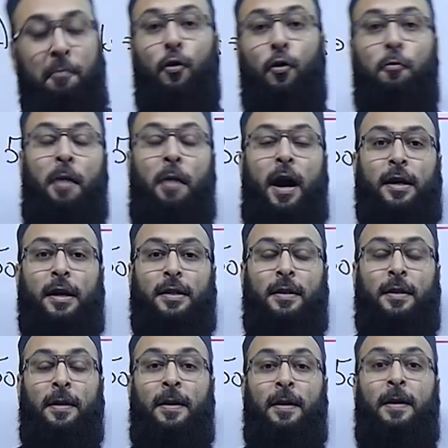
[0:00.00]
and more
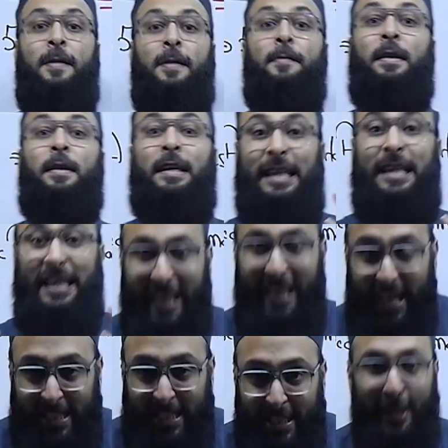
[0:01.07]
marks.
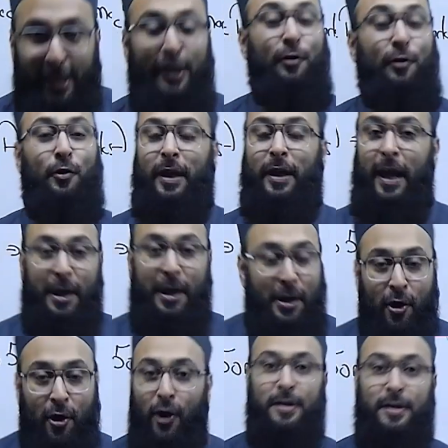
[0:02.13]
Yes, you
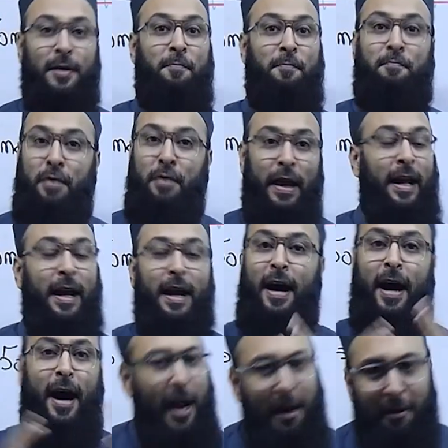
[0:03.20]
cannot bring
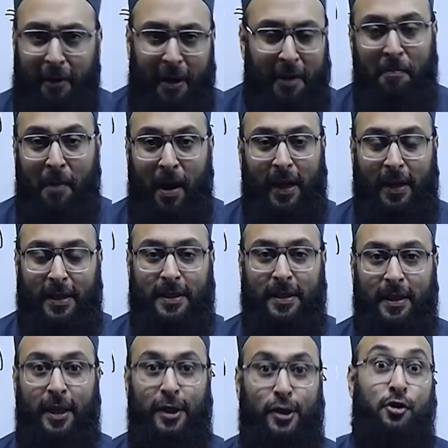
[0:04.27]
100
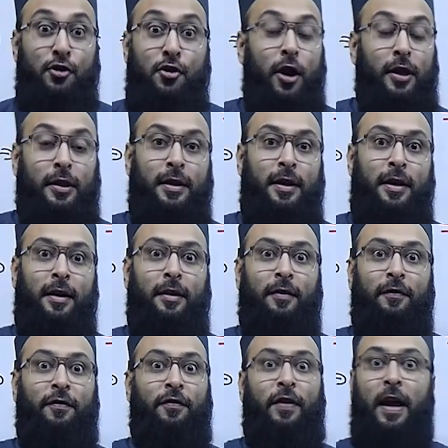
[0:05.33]
marks. It's not
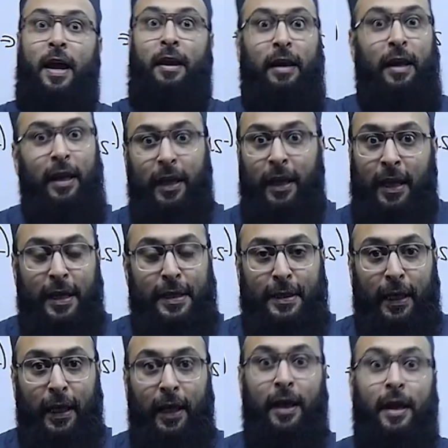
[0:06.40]
very
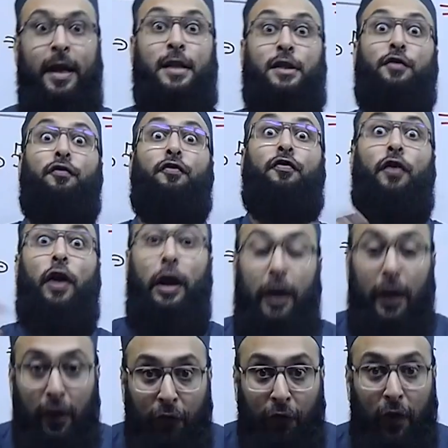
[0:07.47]
easy. It's
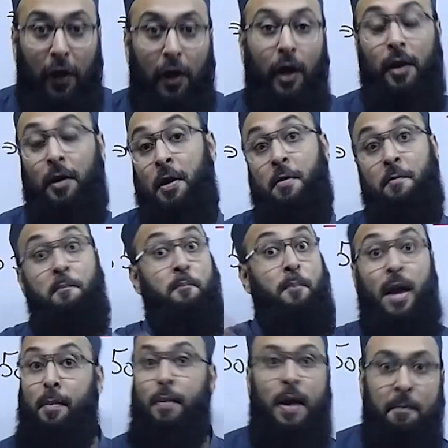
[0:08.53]
very difficult,
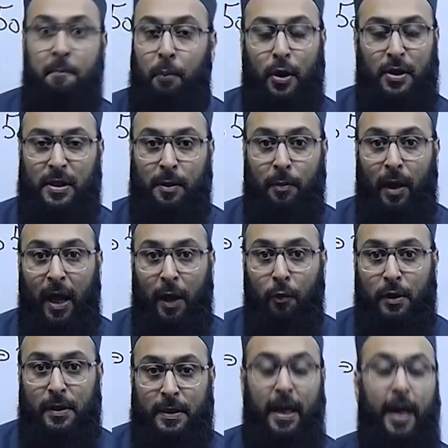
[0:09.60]
maybe impossible, I
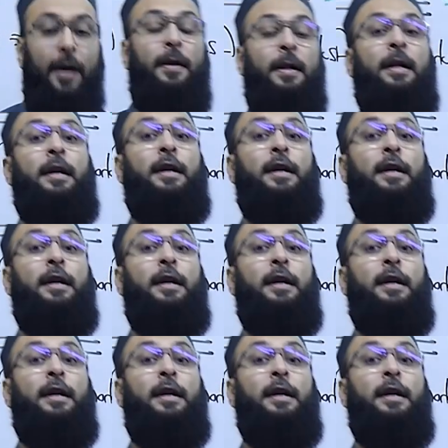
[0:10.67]
would say.